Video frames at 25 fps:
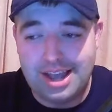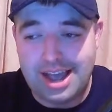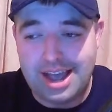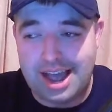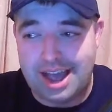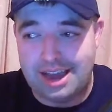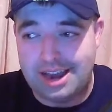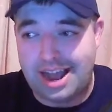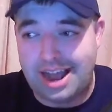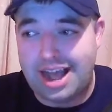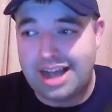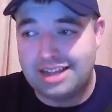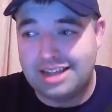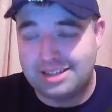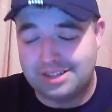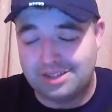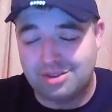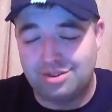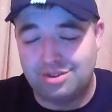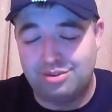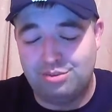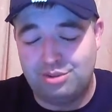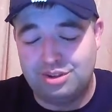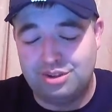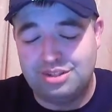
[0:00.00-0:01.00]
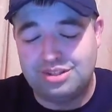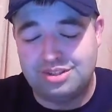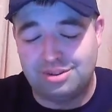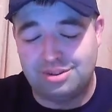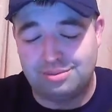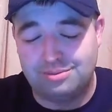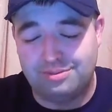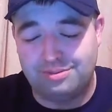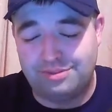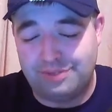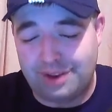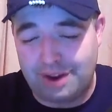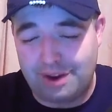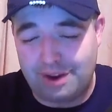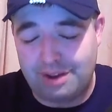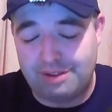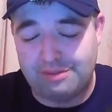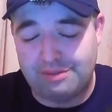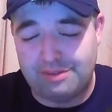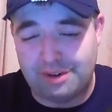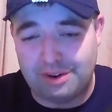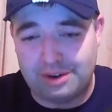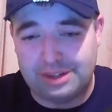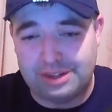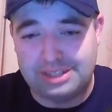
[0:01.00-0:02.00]
and has done with some very,
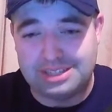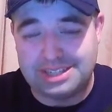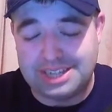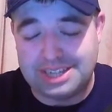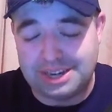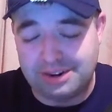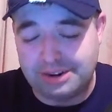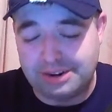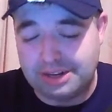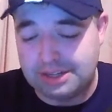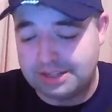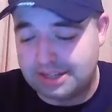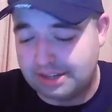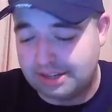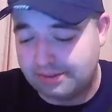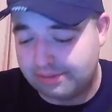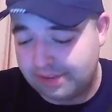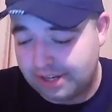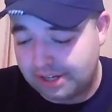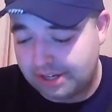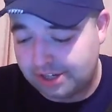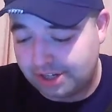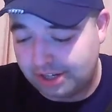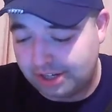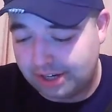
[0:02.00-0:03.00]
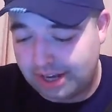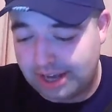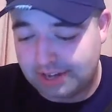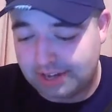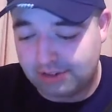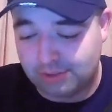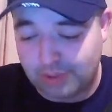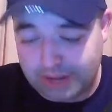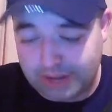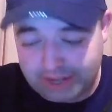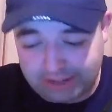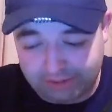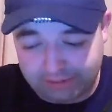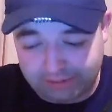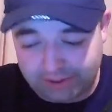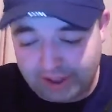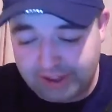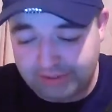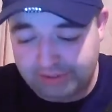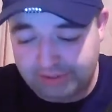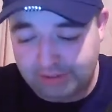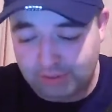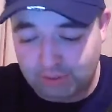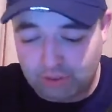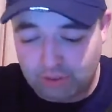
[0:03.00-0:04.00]
very serious conviction. And
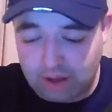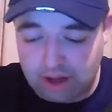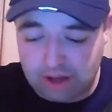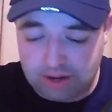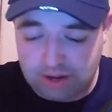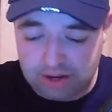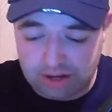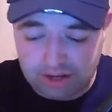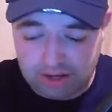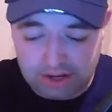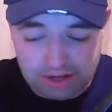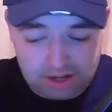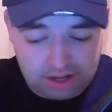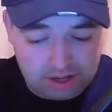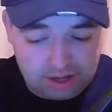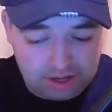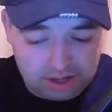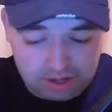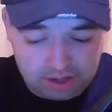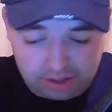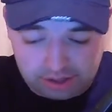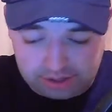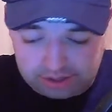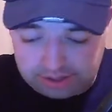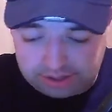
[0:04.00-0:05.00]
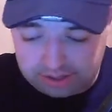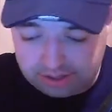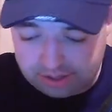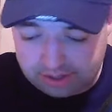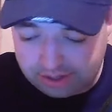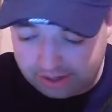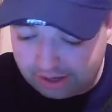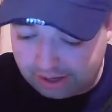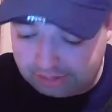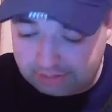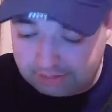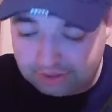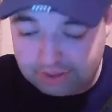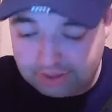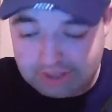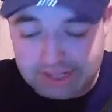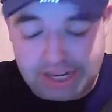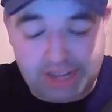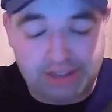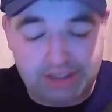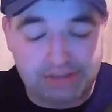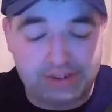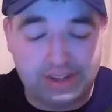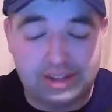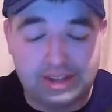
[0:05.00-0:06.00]
25-1, look at, I'm just
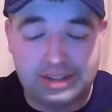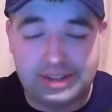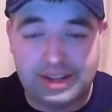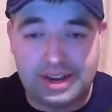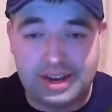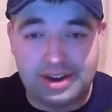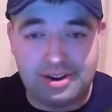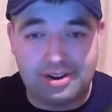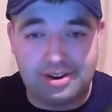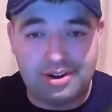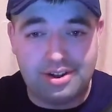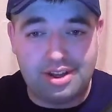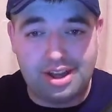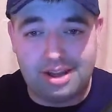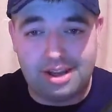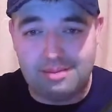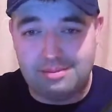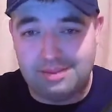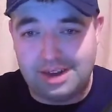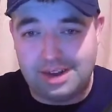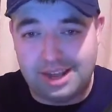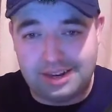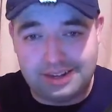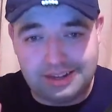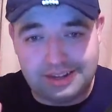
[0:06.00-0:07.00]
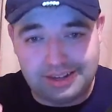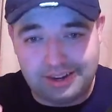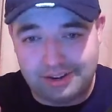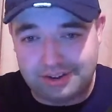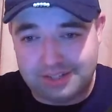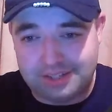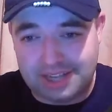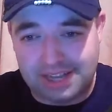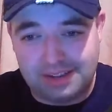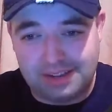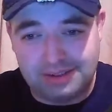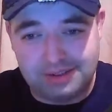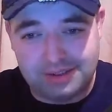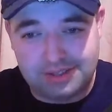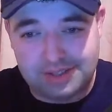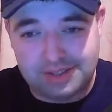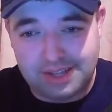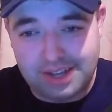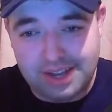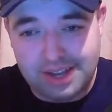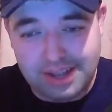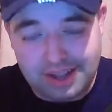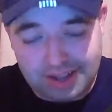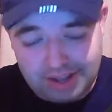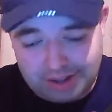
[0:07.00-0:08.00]
leaving it there. I'm letting yourselves
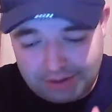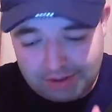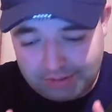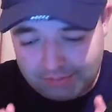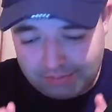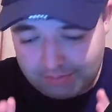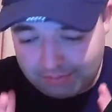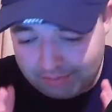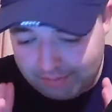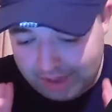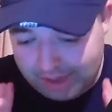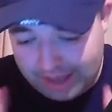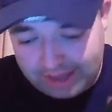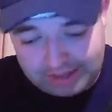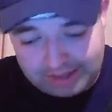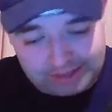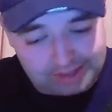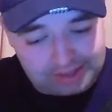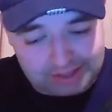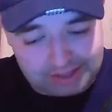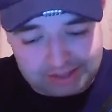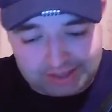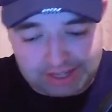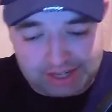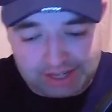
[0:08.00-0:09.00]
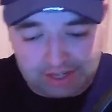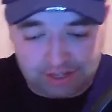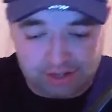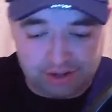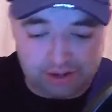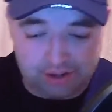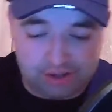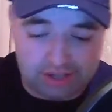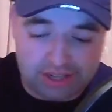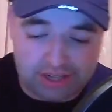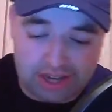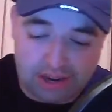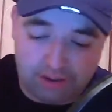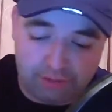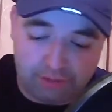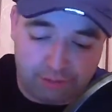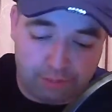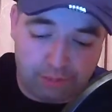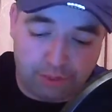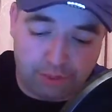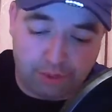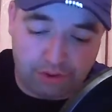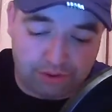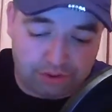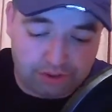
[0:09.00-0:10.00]
make the decision yourself,
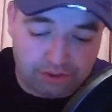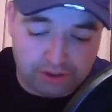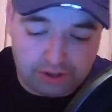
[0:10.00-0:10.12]
but